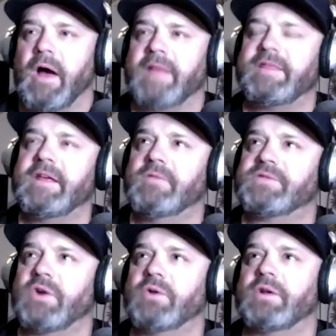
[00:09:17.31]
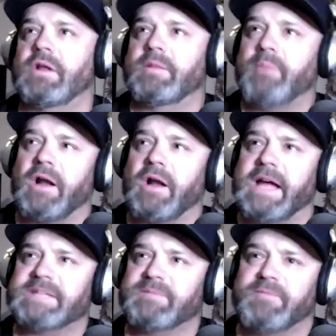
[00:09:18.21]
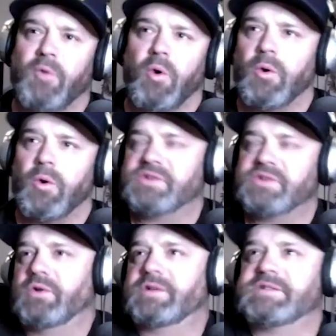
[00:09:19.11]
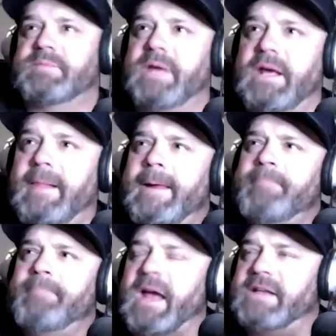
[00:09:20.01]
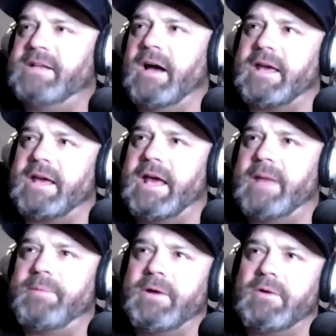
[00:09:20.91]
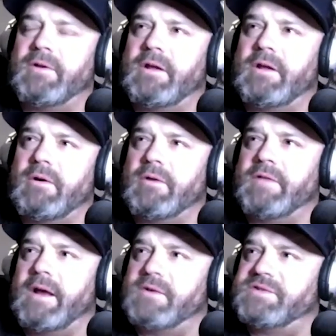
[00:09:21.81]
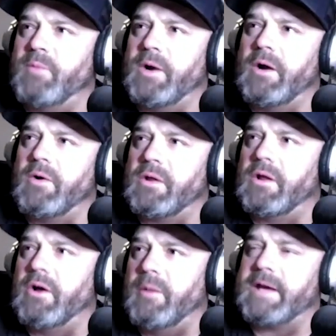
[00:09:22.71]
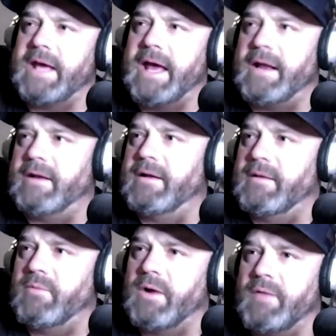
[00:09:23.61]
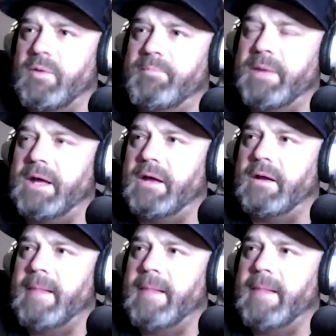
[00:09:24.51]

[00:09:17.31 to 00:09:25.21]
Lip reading: I think you've told it on the podcast before, or you told it to me at duck camp here or there somewhere, Oklahoma, Canada, wherever we've been.